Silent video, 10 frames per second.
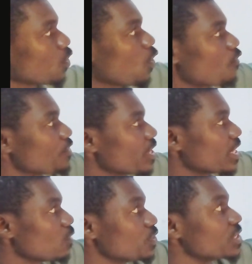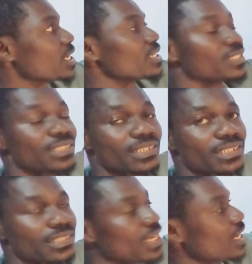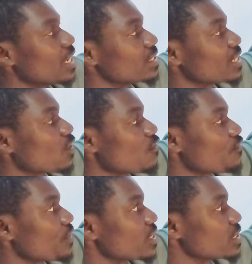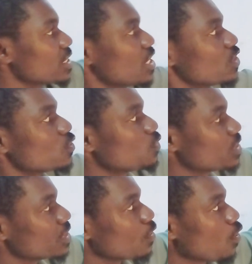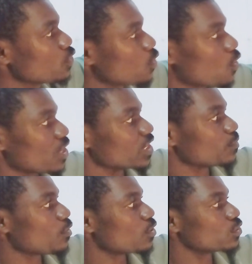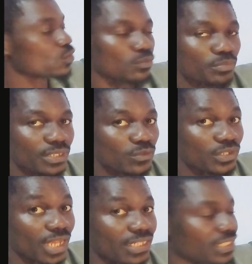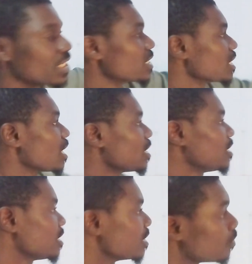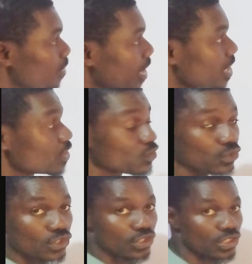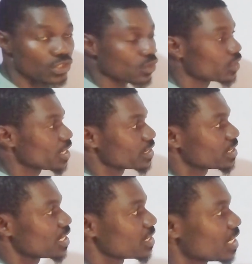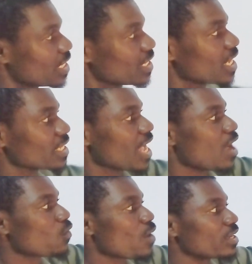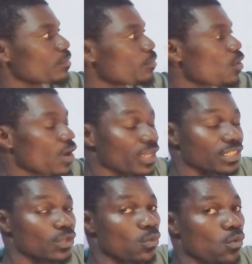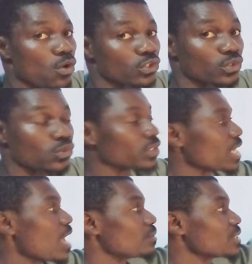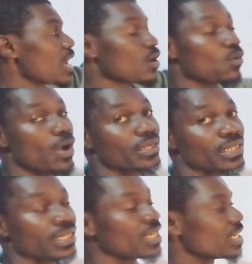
of A, which is at the circumference, so which also correspond to B, which is at the center, now we can now introduce this law that says that angle at the point equals 2 times angle at the